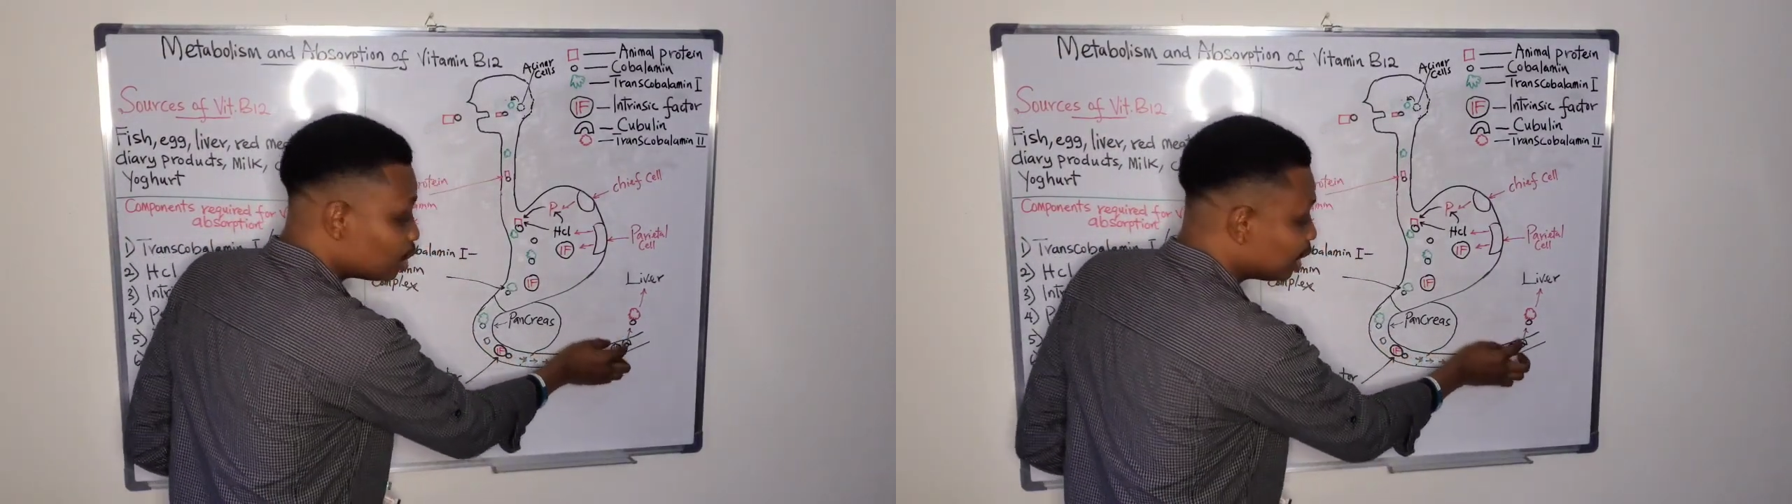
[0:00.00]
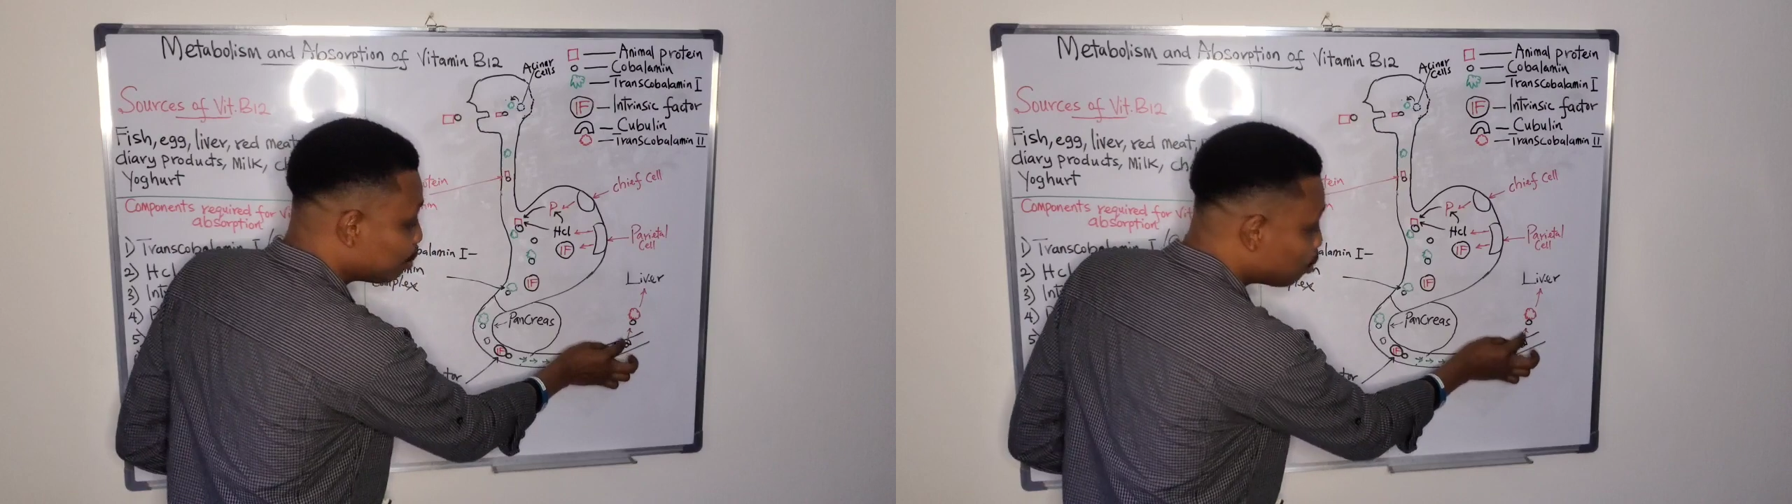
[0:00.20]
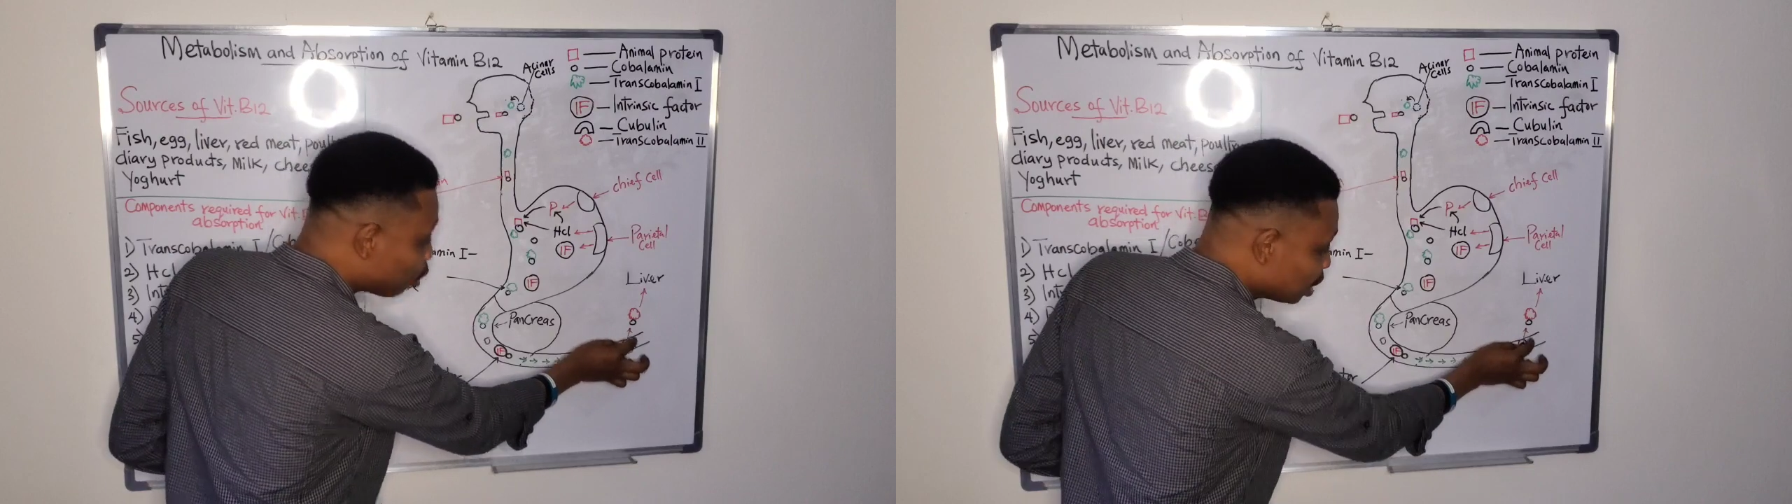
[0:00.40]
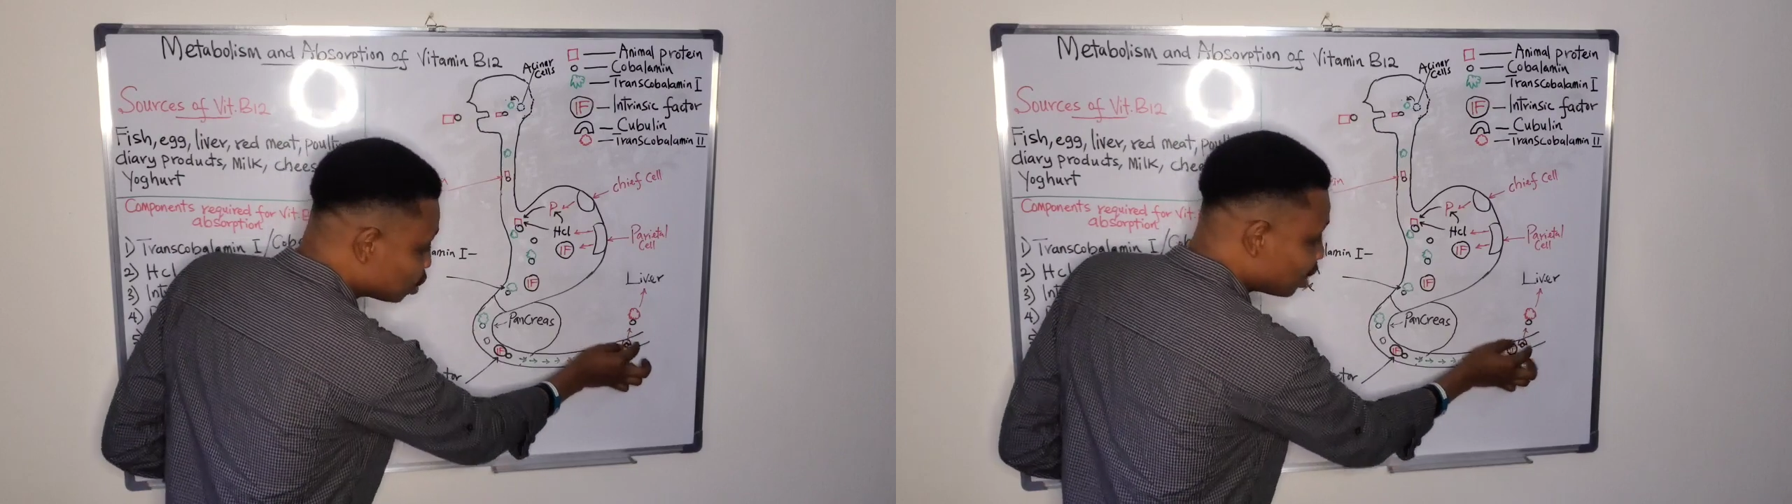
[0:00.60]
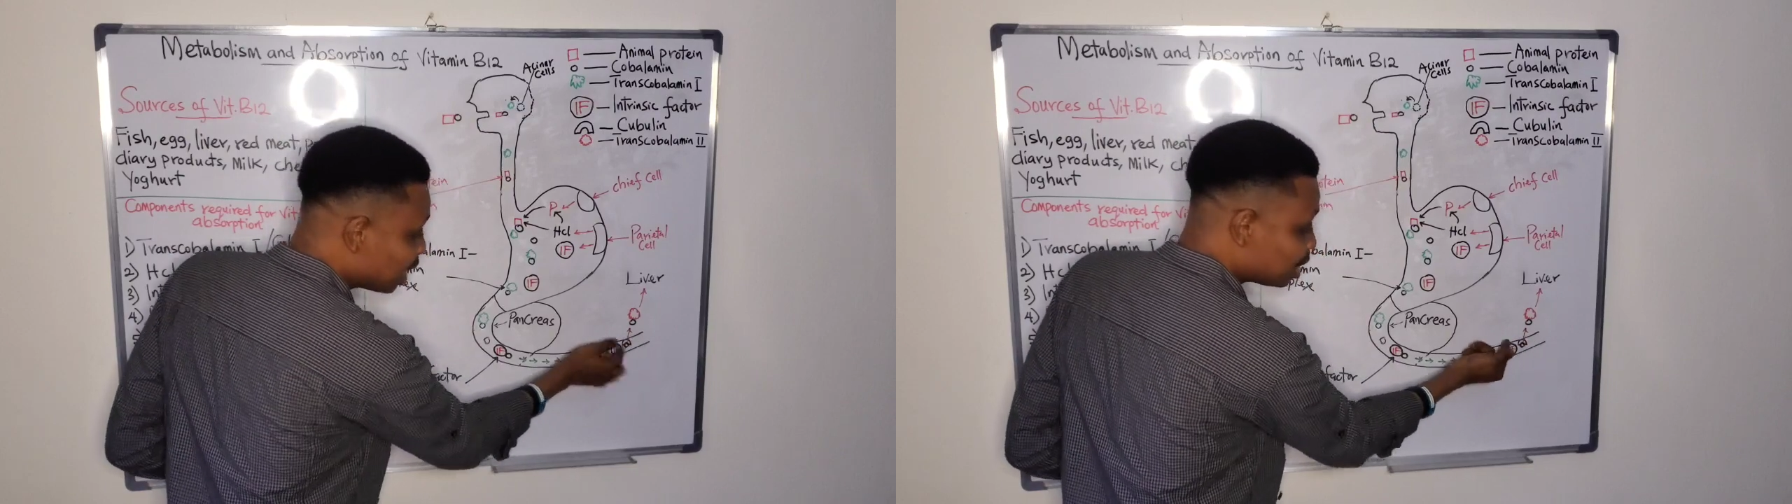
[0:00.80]
the point
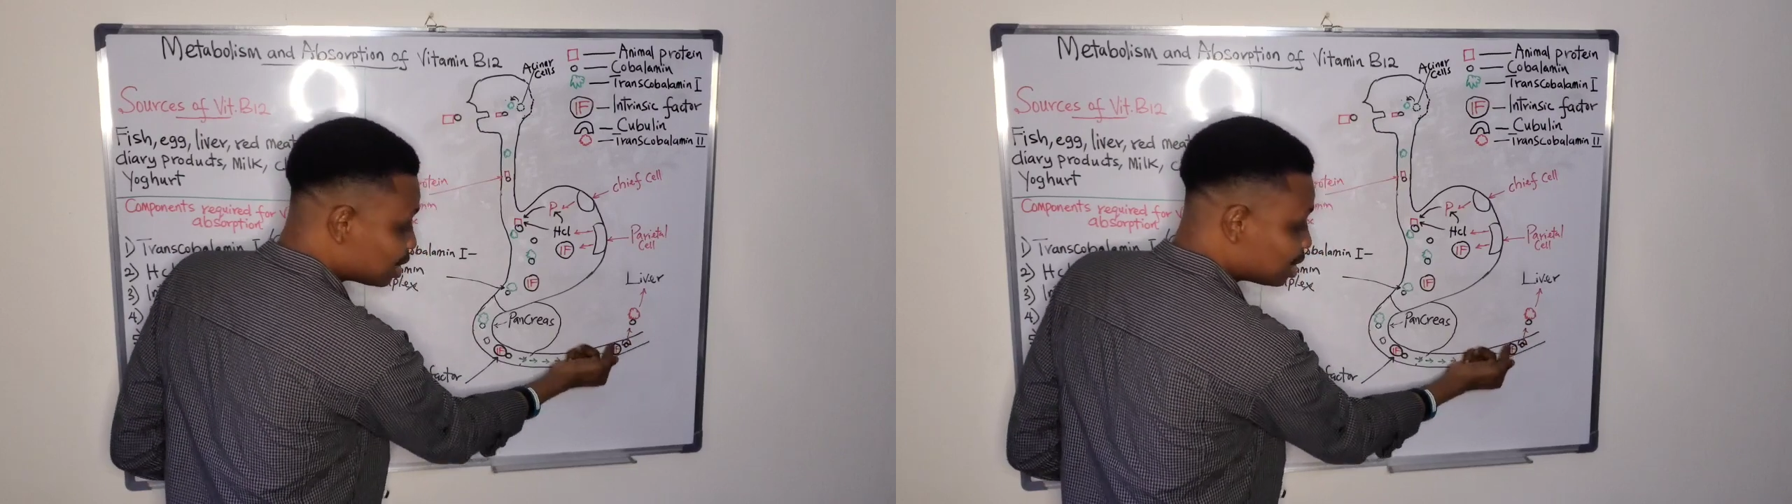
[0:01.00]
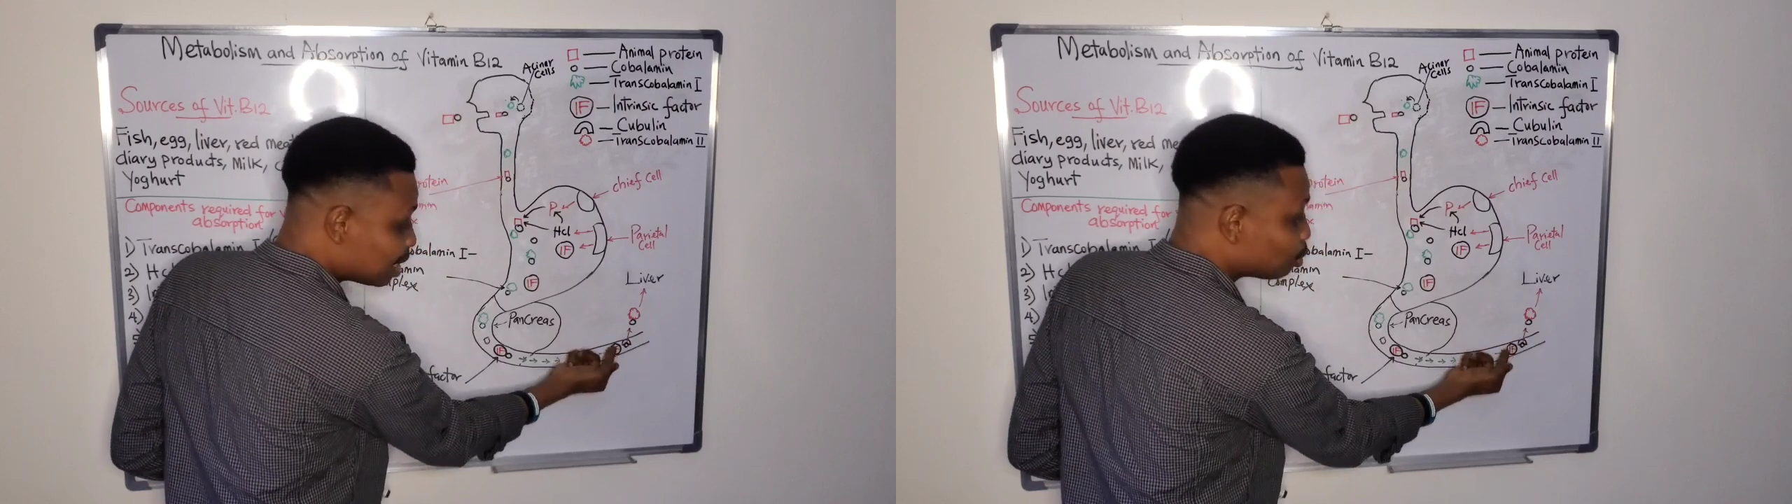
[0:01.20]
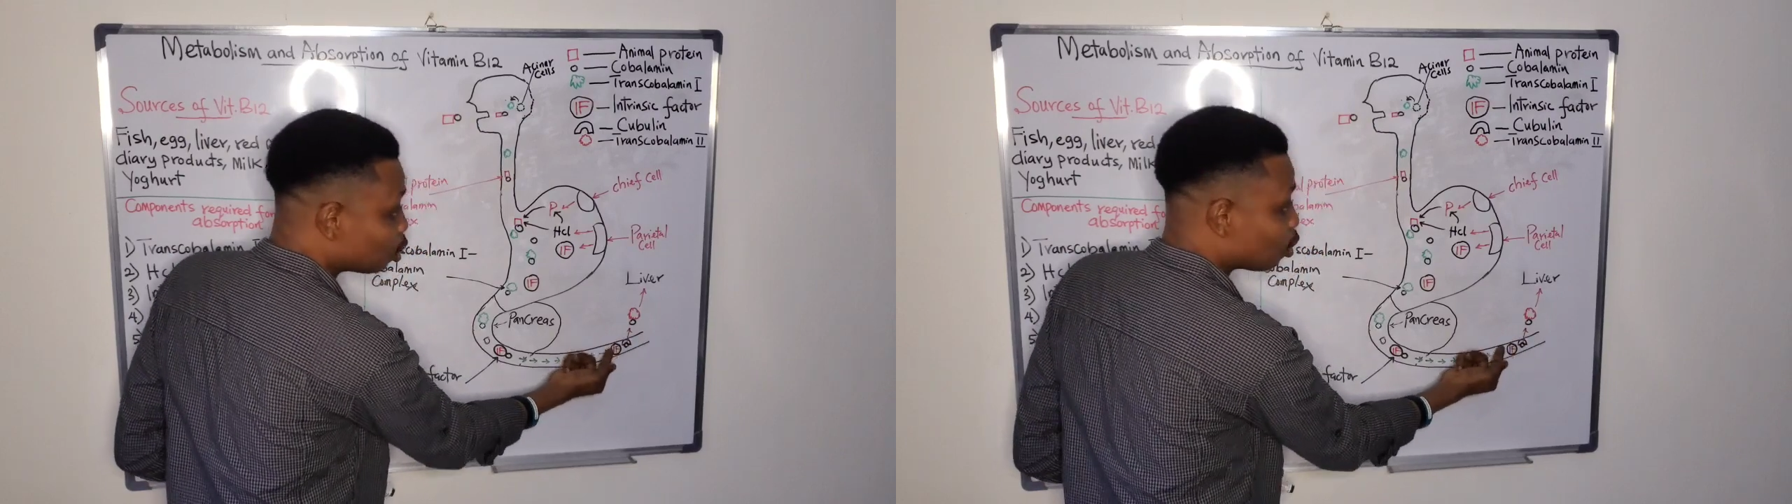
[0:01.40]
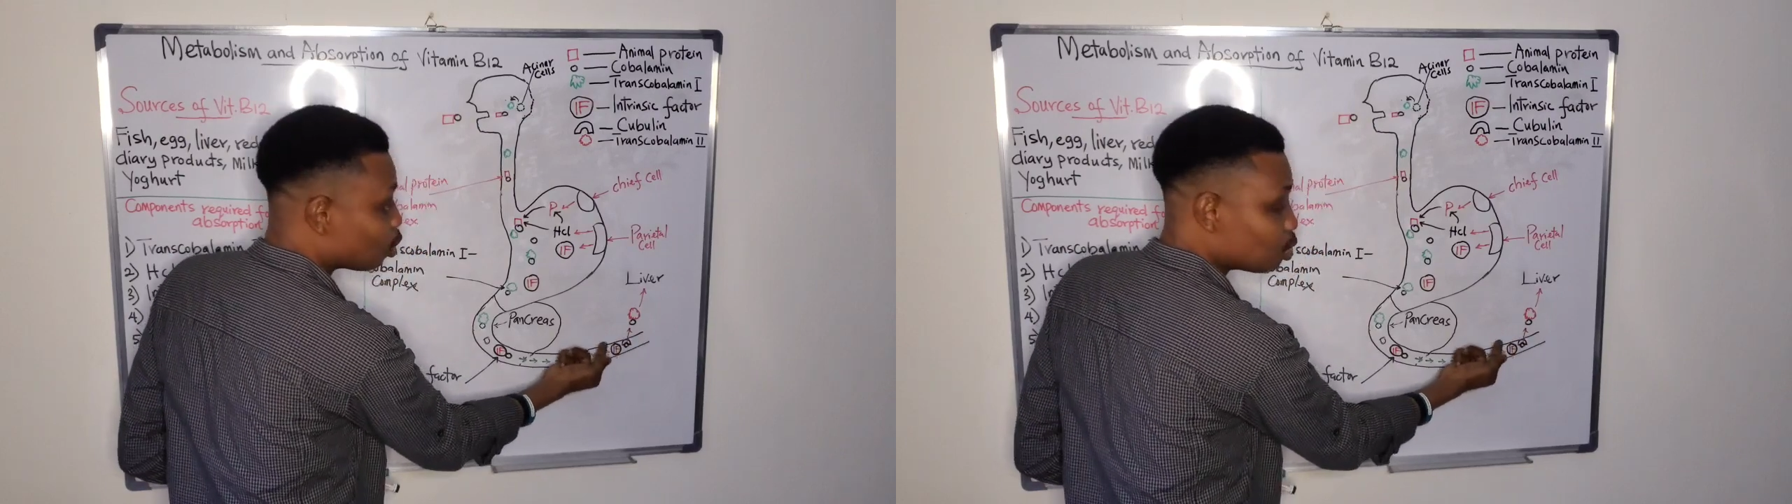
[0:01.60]
where the receptor